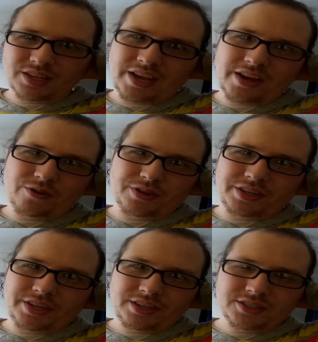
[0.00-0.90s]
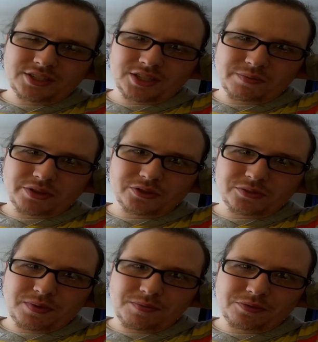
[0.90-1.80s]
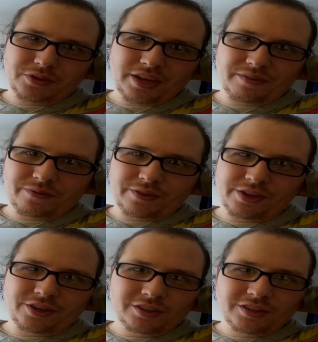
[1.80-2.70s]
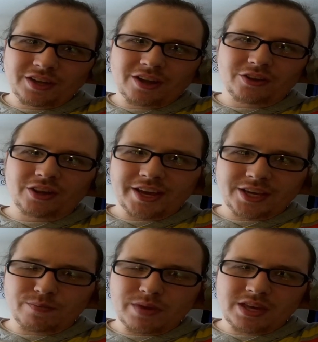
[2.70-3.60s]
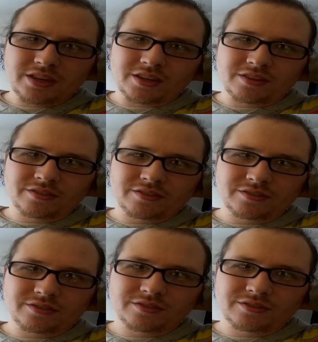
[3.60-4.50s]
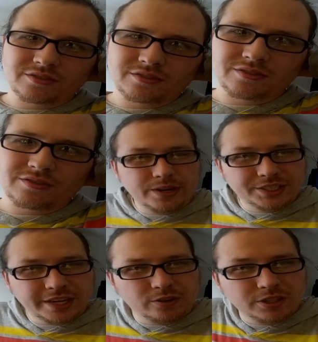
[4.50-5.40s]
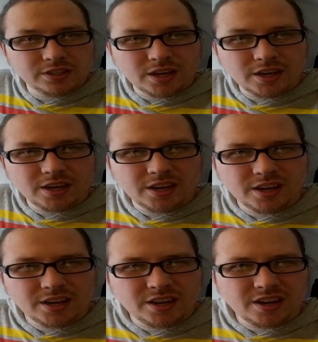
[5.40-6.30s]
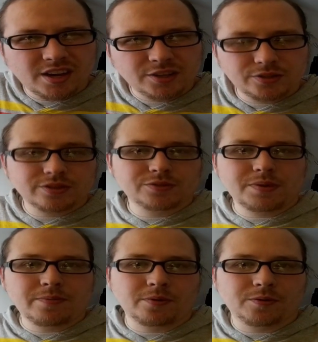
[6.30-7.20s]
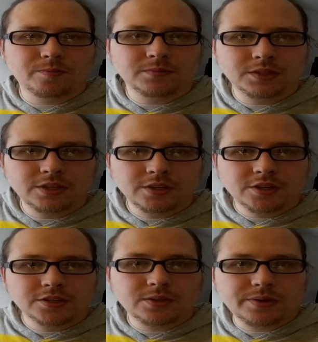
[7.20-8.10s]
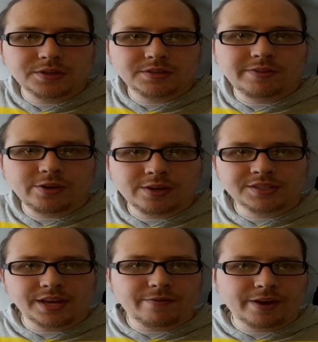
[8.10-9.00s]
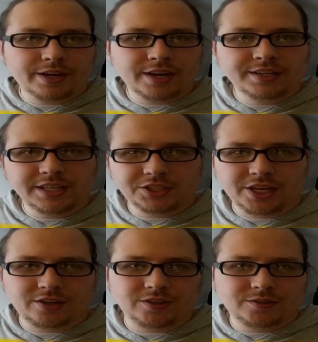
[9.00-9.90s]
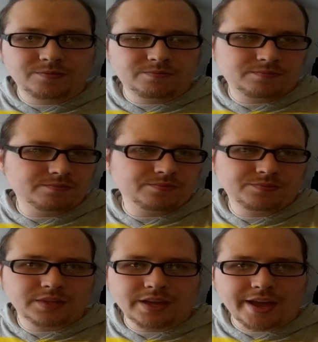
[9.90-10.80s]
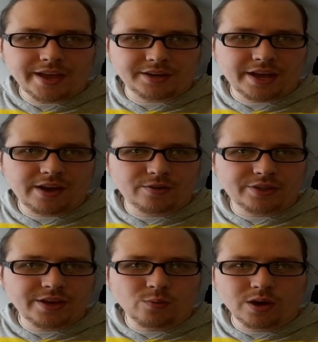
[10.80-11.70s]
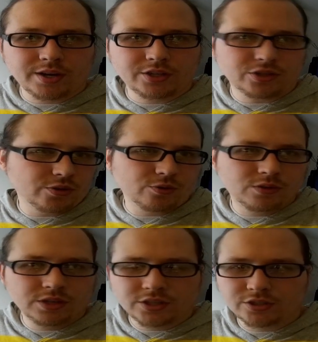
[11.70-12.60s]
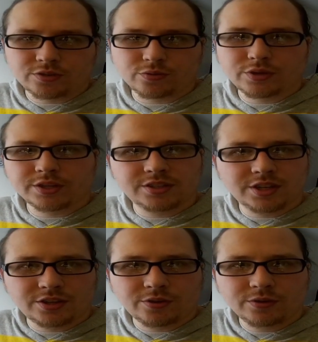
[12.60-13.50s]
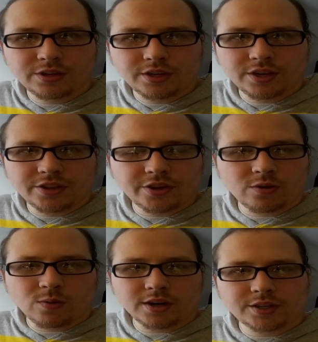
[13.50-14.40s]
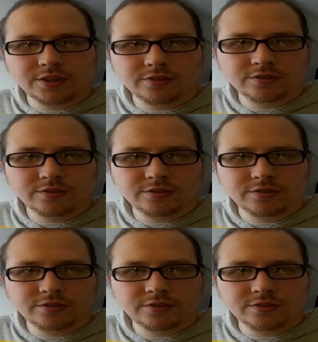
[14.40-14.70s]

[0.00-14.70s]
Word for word: how to get to some of those people that feel like me. Reach out to those people. So here's a video on Ze Frank and Idea Channel and how they wanted you to continue their work